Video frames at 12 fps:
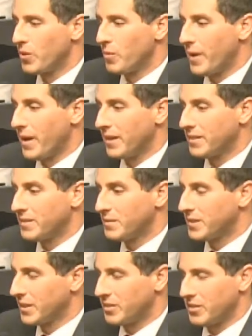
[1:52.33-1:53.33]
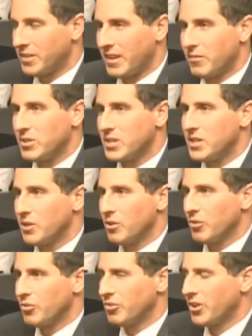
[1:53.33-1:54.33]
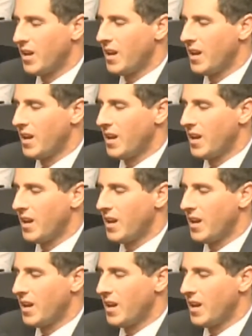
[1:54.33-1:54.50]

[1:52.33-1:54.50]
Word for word: the past six or seven years.